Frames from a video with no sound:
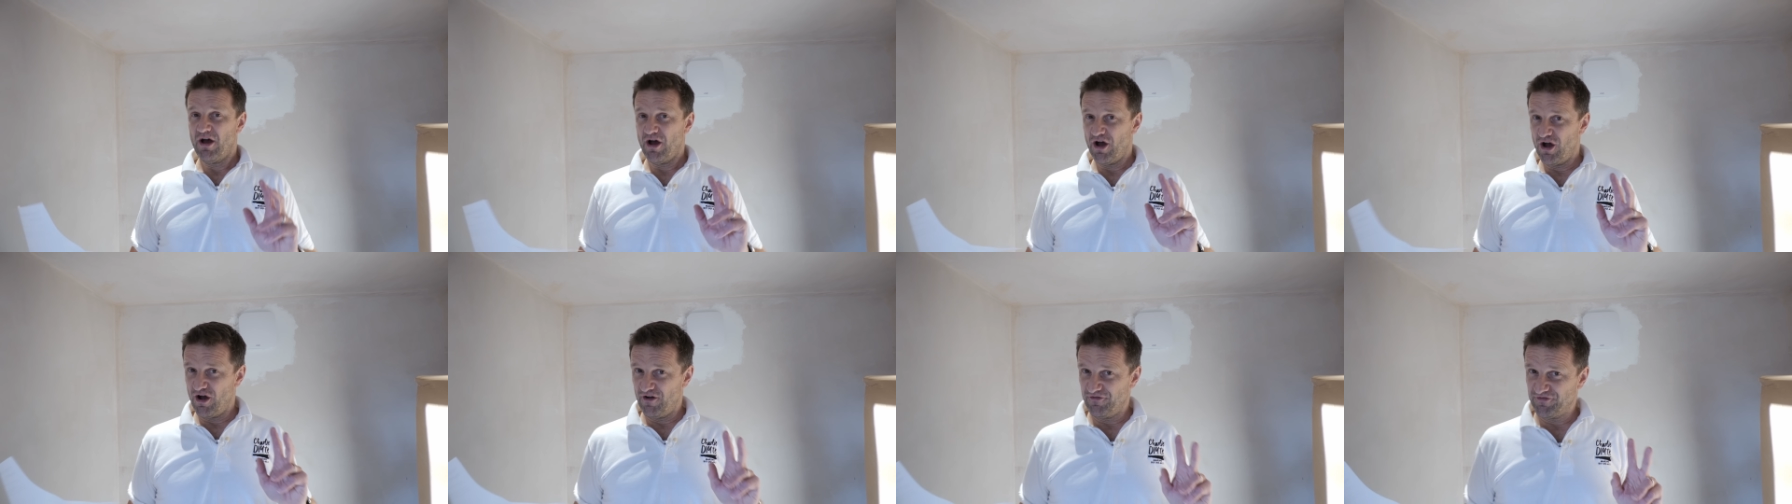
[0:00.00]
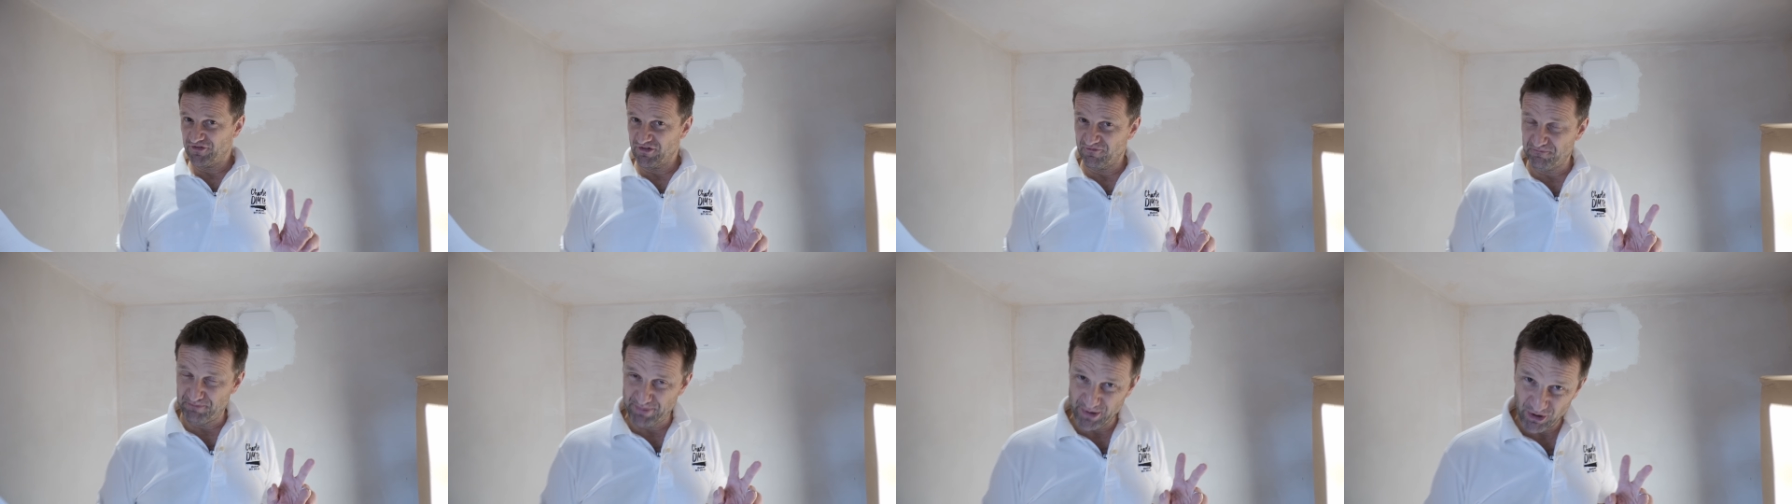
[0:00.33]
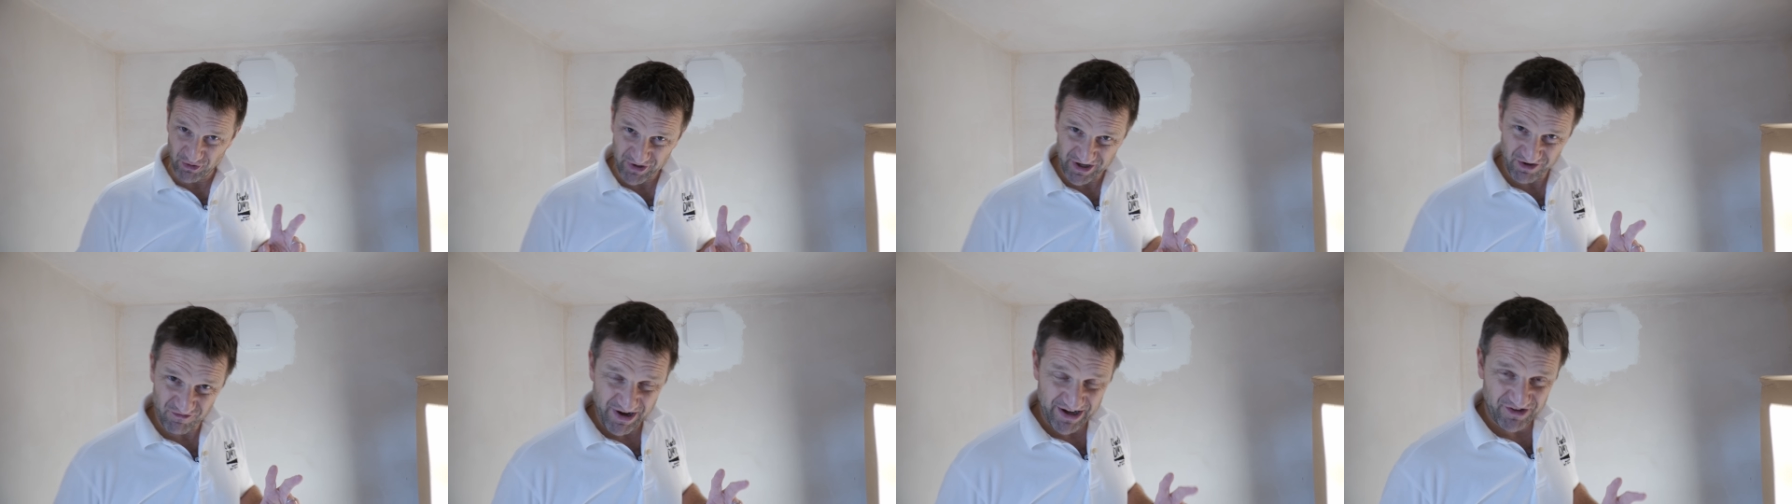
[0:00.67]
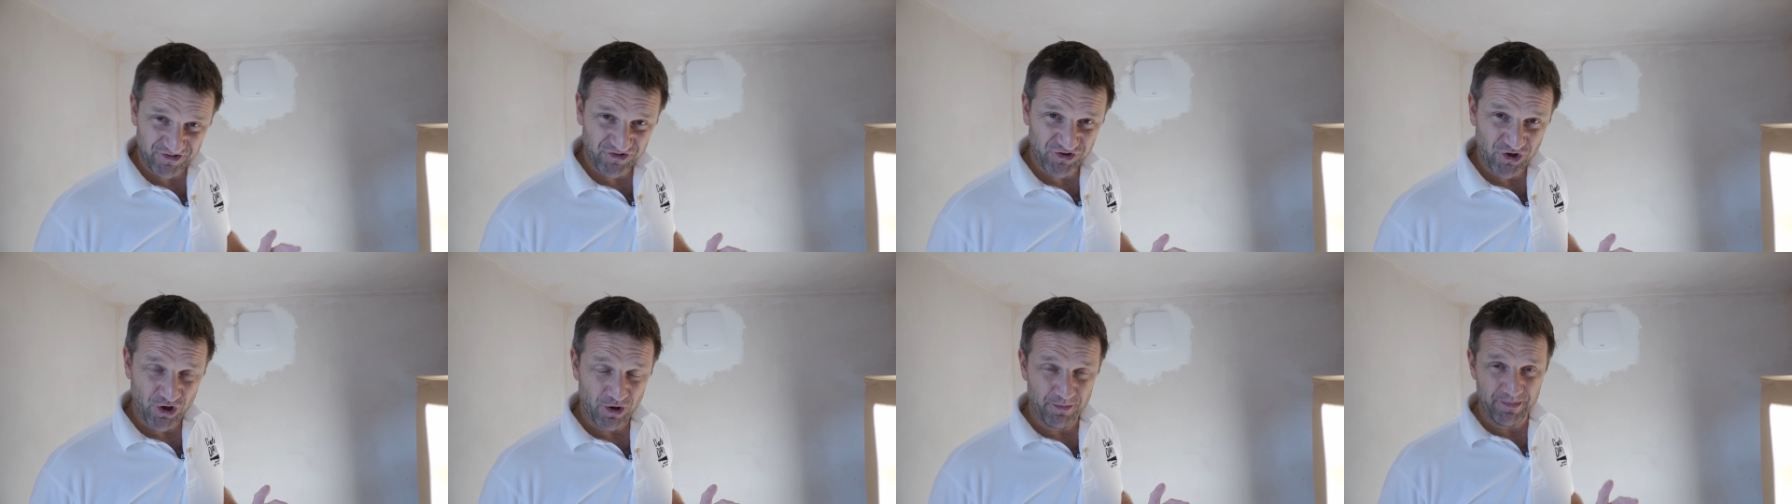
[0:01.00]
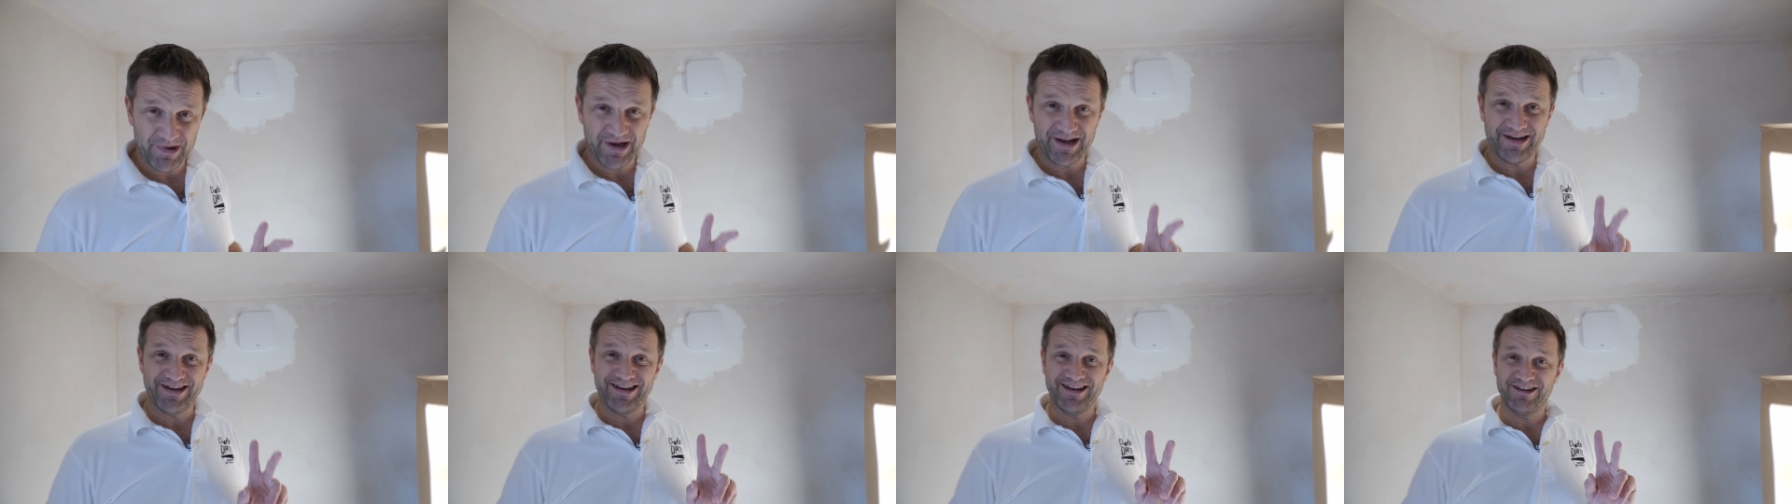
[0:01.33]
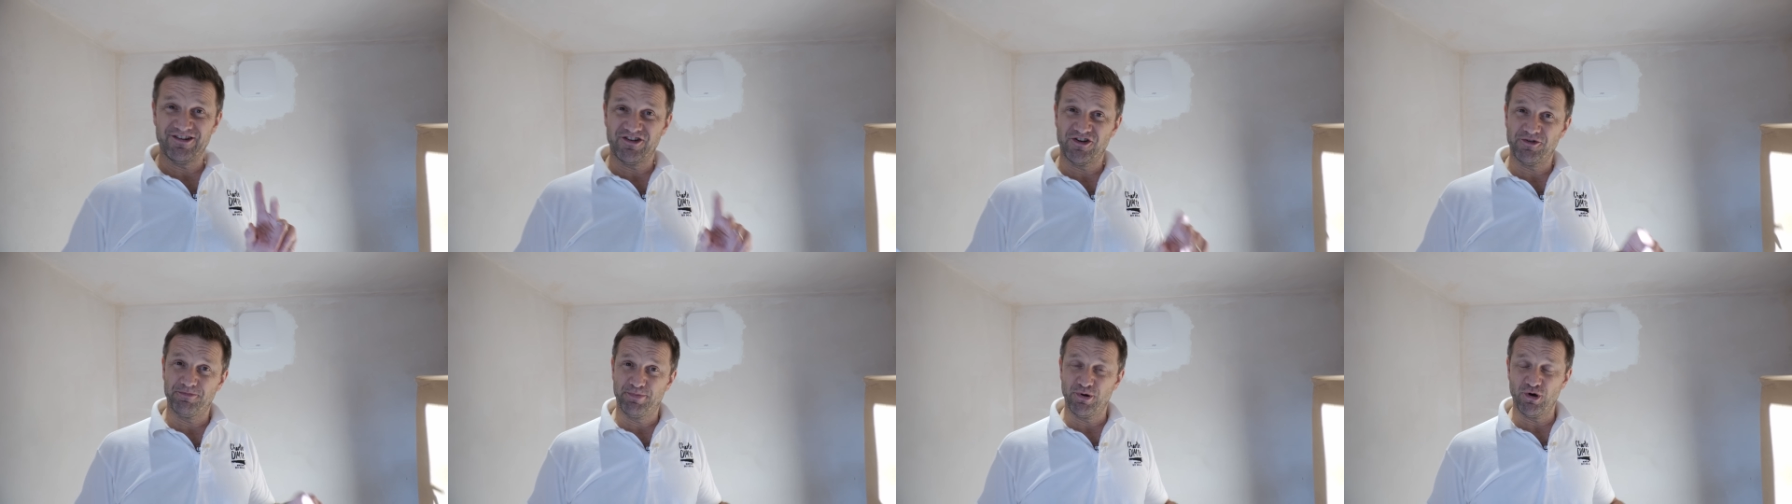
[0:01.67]
after building regs told me I
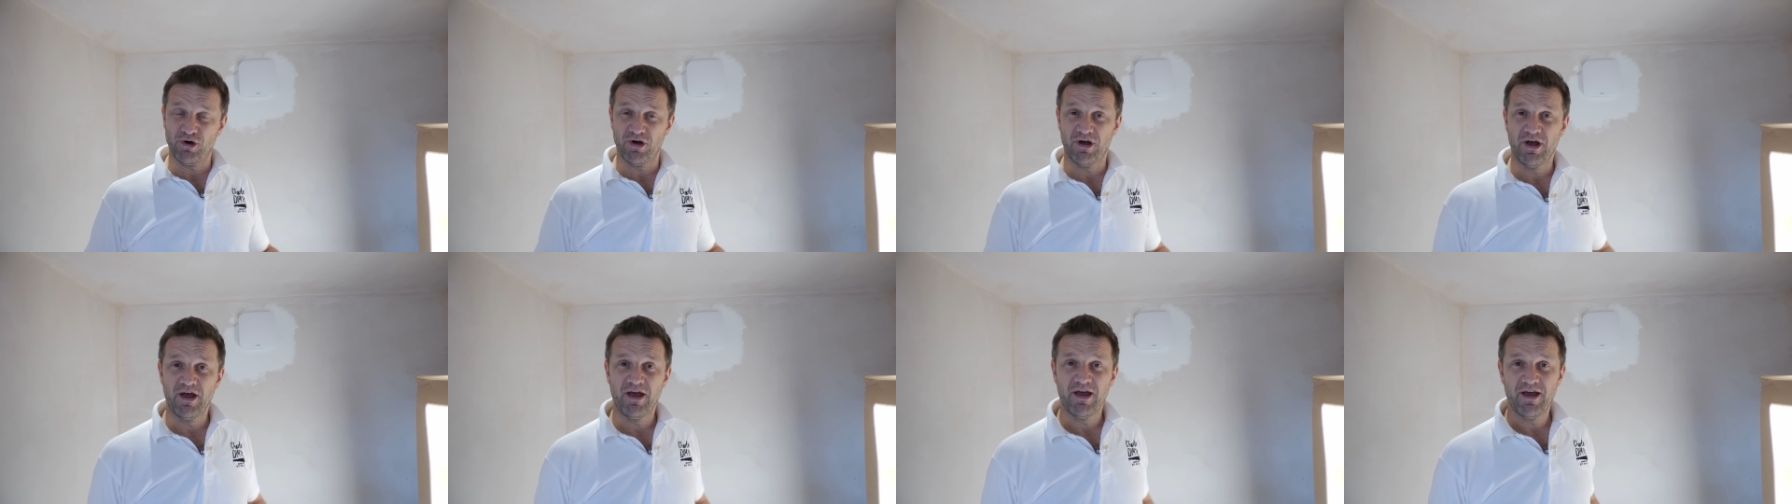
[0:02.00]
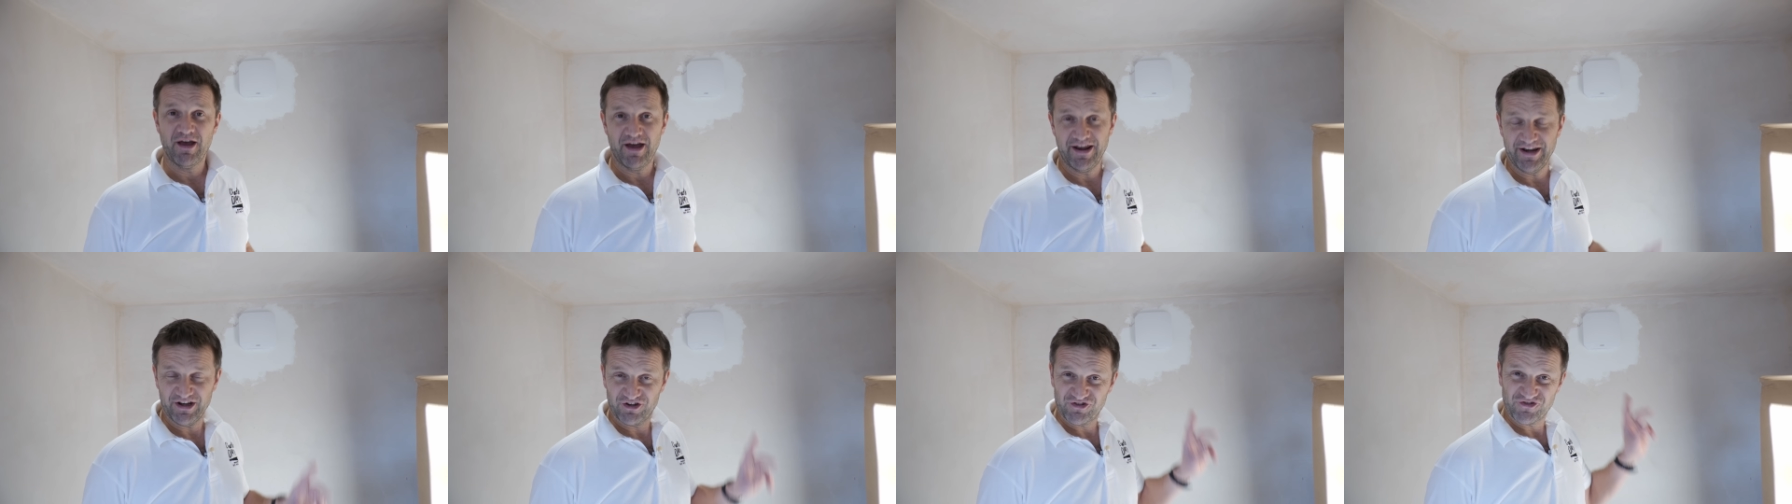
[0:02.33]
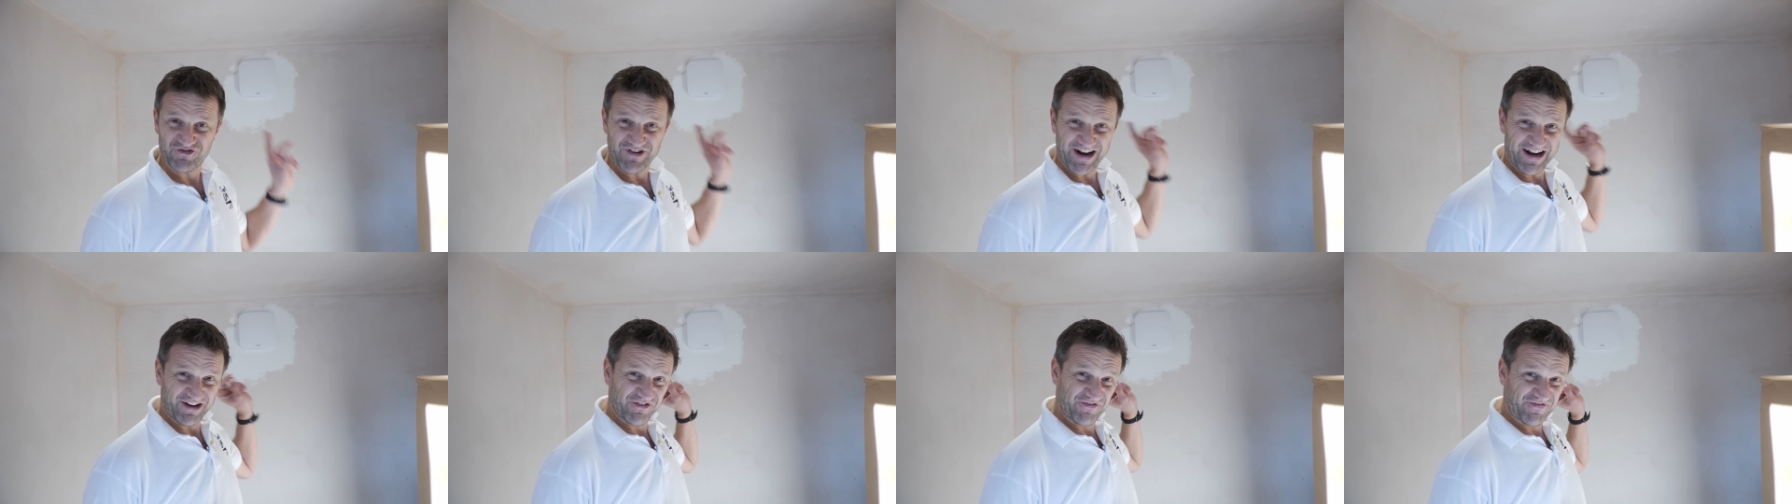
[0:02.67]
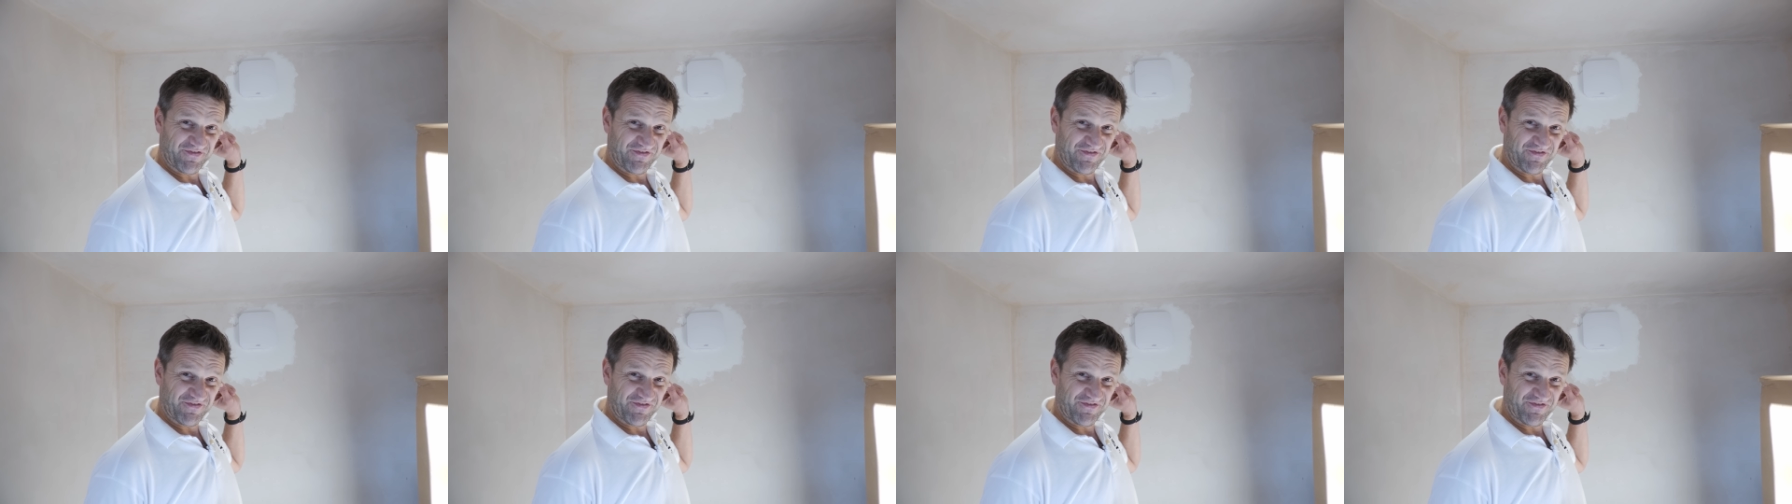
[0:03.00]
needed to put an extract